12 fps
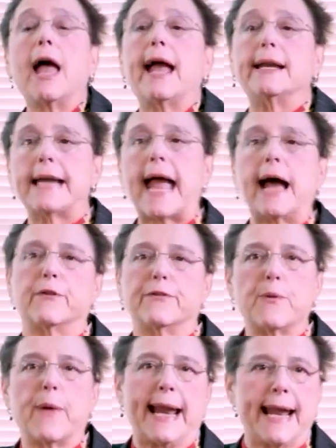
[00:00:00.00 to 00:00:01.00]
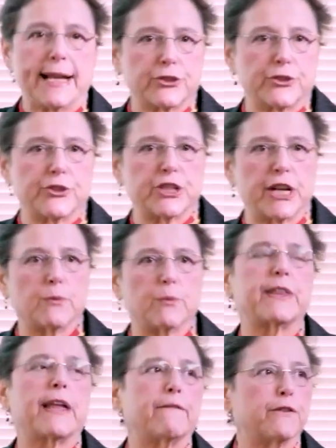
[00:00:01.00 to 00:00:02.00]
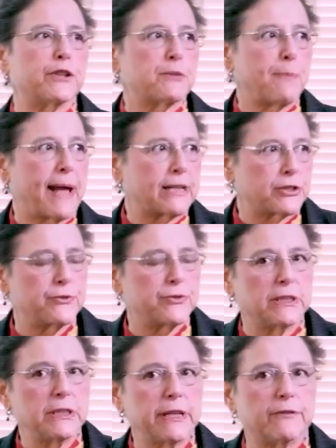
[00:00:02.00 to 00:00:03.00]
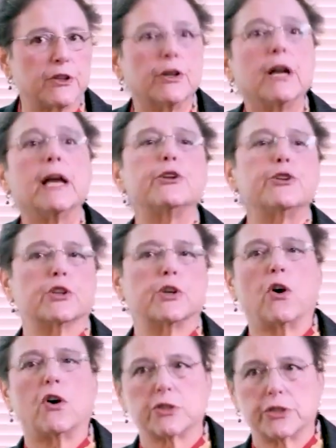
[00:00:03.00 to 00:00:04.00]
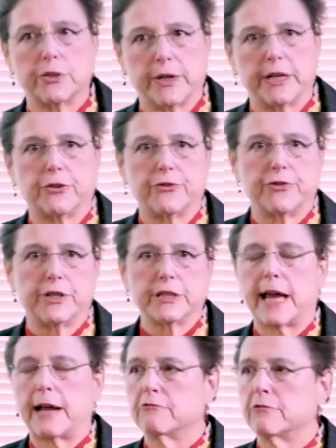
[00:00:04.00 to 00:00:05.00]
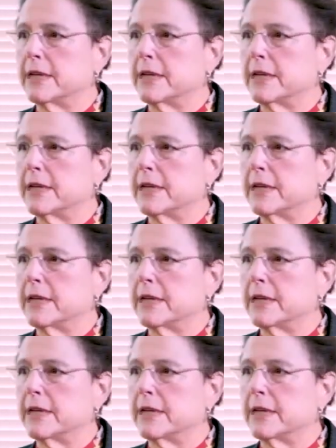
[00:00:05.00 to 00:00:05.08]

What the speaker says: And now if you add estrogen with that first pass through the liver, you're going to also increase that